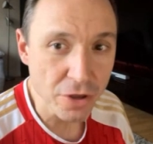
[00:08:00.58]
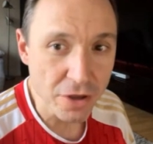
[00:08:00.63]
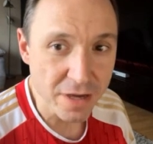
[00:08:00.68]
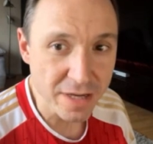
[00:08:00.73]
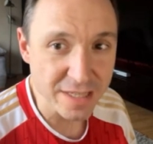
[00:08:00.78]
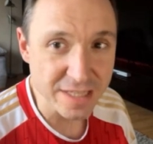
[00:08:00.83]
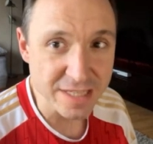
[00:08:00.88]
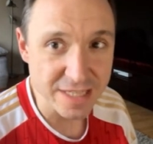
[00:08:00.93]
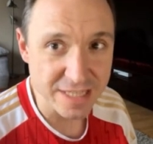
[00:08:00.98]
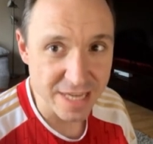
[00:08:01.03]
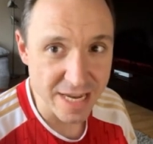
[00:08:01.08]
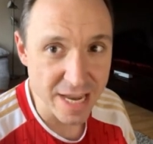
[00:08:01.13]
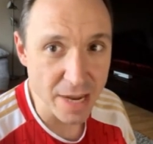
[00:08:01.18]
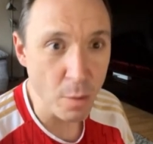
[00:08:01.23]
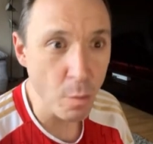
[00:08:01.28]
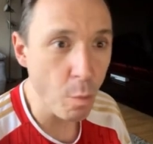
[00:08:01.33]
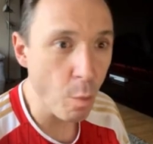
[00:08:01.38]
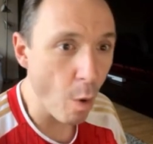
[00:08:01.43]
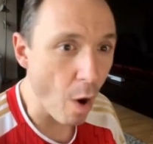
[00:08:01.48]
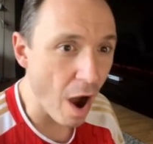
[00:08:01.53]
you can see
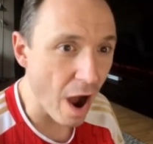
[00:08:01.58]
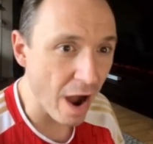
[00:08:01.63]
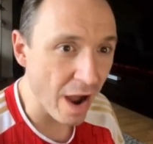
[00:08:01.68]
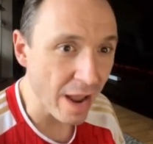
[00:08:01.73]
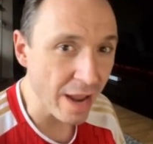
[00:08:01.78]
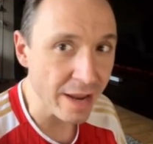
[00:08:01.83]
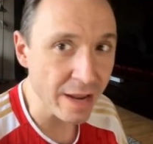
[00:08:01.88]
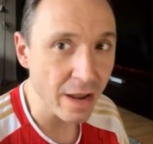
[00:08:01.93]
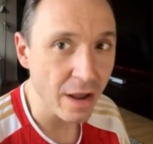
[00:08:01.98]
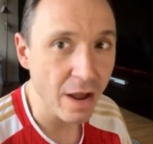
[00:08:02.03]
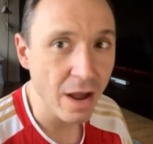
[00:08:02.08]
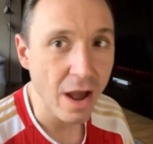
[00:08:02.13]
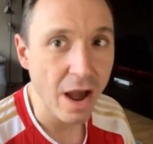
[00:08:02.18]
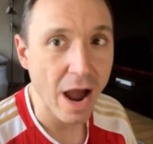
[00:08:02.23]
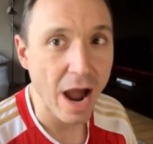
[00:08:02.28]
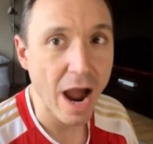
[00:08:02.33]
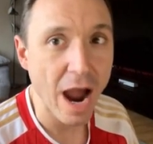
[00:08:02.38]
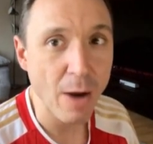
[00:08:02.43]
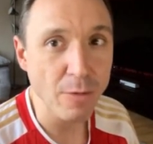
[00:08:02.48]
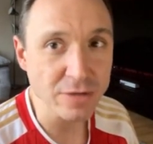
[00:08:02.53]
why
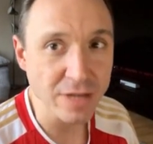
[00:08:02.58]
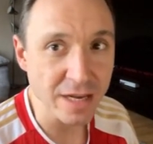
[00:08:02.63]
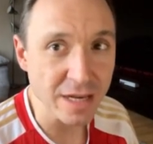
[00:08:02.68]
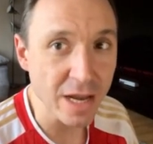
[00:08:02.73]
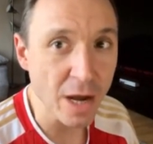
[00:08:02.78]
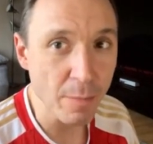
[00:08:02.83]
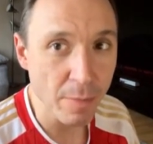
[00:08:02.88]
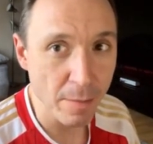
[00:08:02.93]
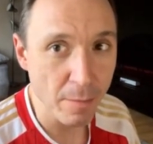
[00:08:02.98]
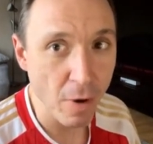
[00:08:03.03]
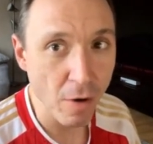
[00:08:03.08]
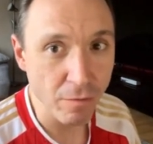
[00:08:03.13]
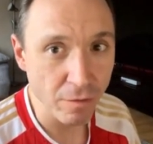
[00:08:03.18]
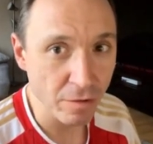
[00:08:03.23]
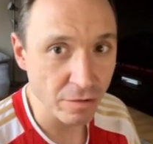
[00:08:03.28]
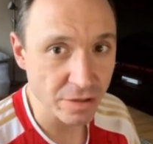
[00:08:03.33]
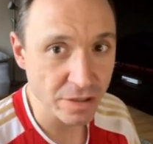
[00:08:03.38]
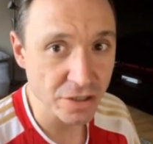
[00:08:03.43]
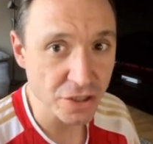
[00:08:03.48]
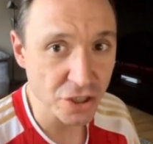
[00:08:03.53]
I was a little bit more
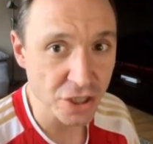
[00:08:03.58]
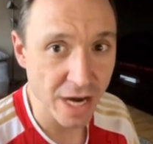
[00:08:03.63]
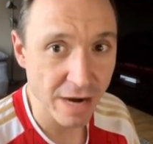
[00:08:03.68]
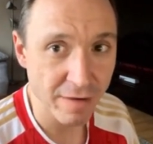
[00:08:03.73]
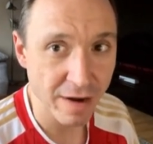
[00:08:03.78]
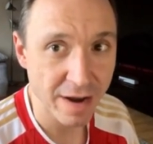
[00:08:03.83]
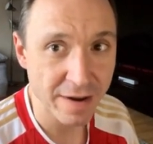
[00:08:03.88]
reluctant to share it.